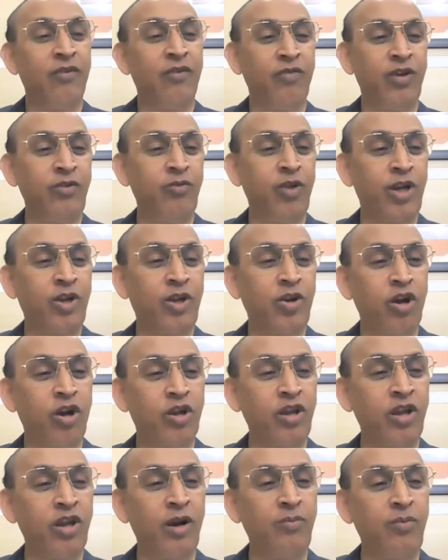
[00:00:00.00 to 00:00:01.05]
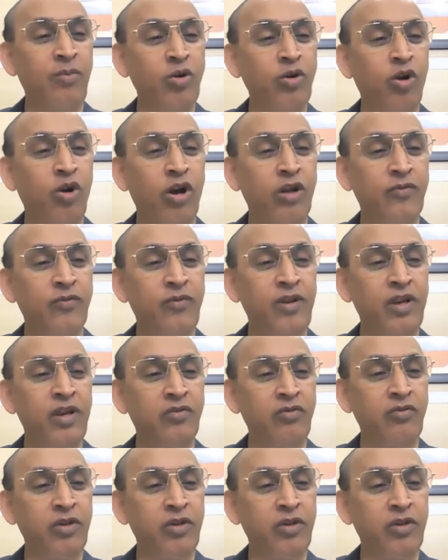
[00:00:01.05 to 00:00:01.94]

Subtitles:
When we are talking about conflict,